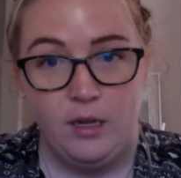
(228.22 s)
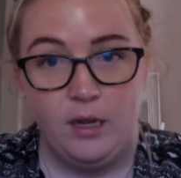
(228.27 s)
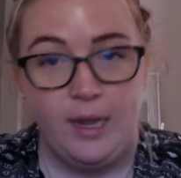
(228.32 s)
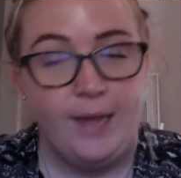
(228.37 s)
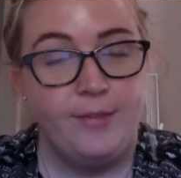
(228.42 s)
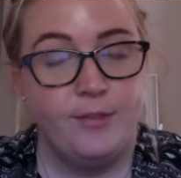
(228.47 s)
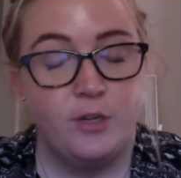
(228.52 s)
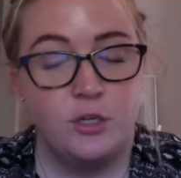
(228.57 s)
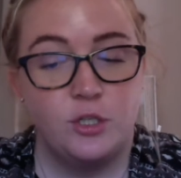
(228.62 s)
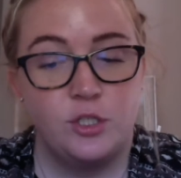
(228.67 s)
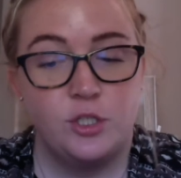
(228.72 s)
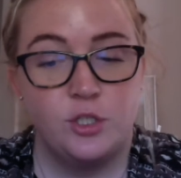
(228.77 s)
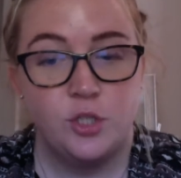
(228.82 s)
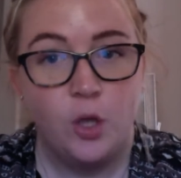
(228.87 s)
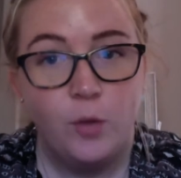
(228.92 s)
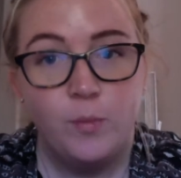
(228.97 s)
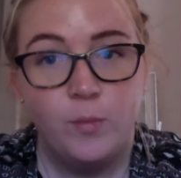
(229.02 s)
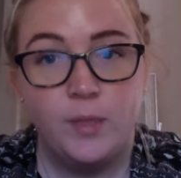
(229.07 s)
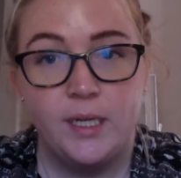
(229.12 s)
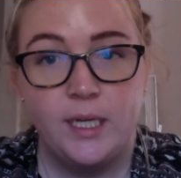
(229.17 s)
and there's
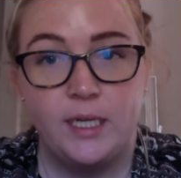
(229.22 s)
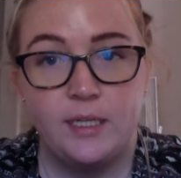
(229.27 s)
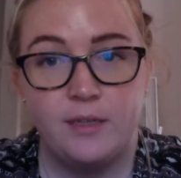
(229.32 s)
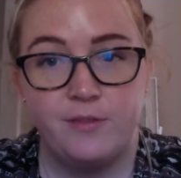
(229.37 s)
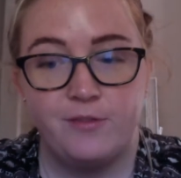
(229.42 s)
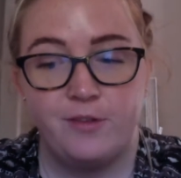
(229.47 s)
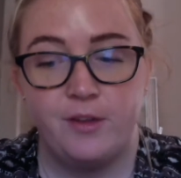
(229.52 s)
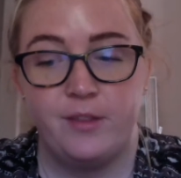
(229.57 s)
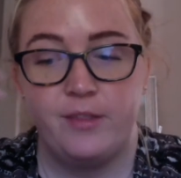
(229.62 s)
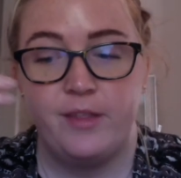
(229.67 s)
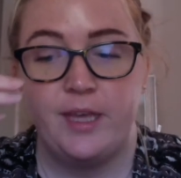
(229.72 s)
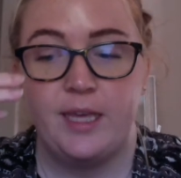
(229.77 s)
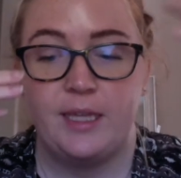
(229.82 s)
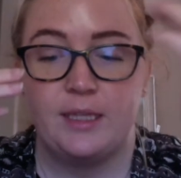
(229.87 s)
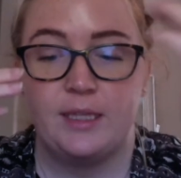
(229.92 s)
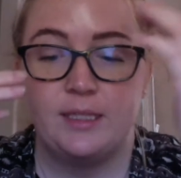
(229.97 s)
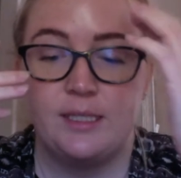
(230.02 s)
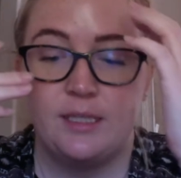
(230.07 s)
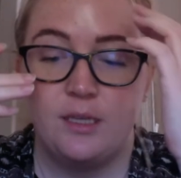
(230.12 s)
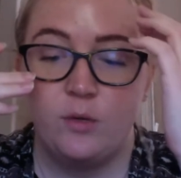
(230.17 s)
so many different
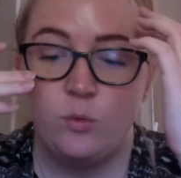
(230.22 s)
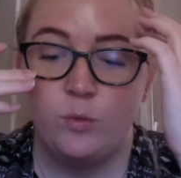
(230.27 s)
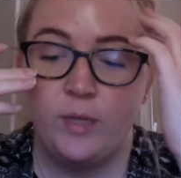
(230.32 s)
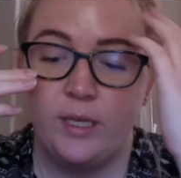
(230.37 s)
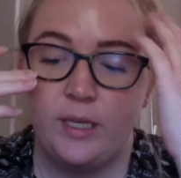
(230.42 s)
things that we